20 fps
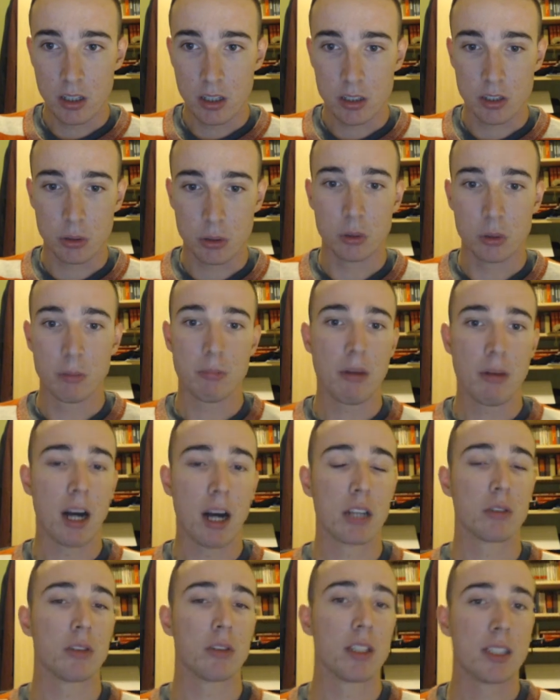So
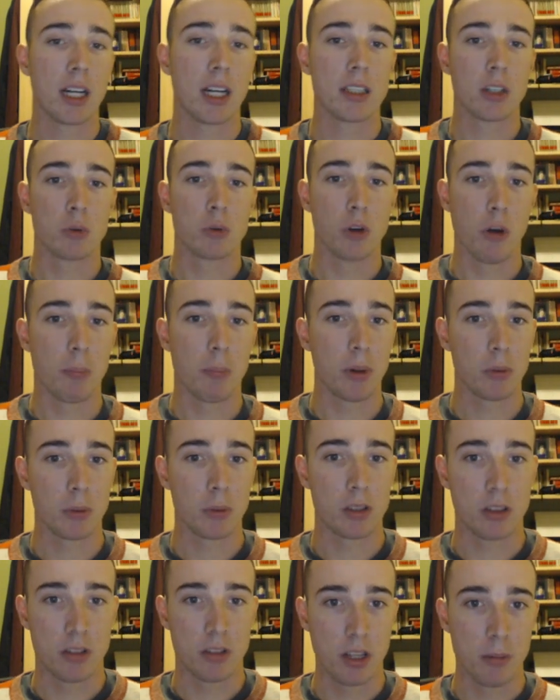Magnus decided to open
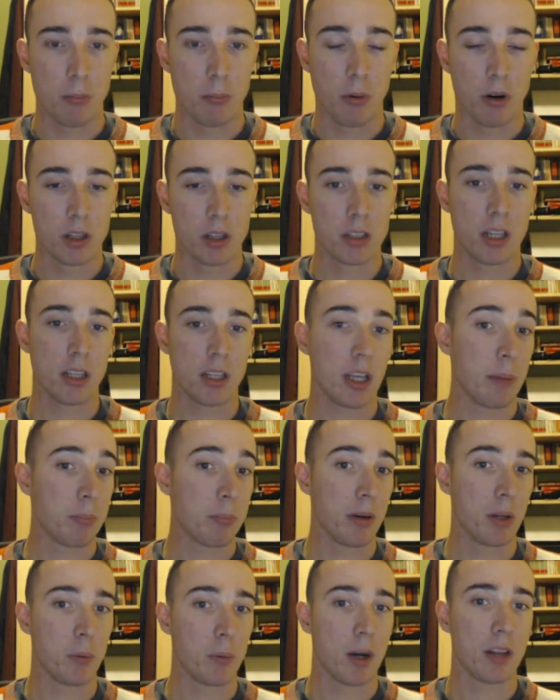with the d pawn and he
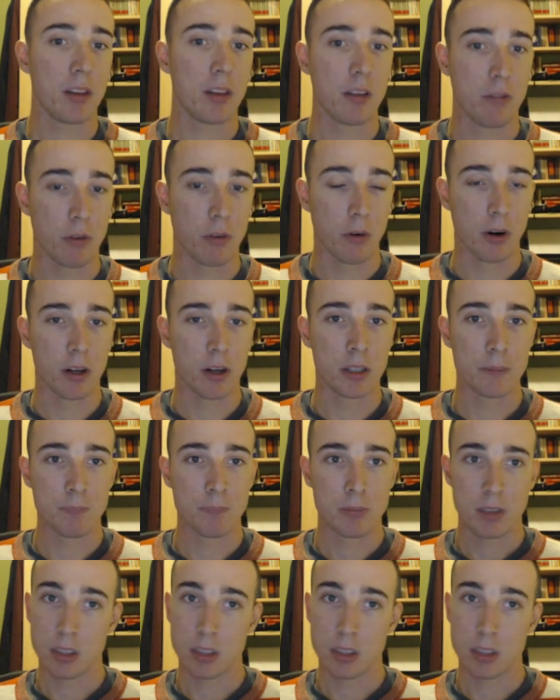played 1d4.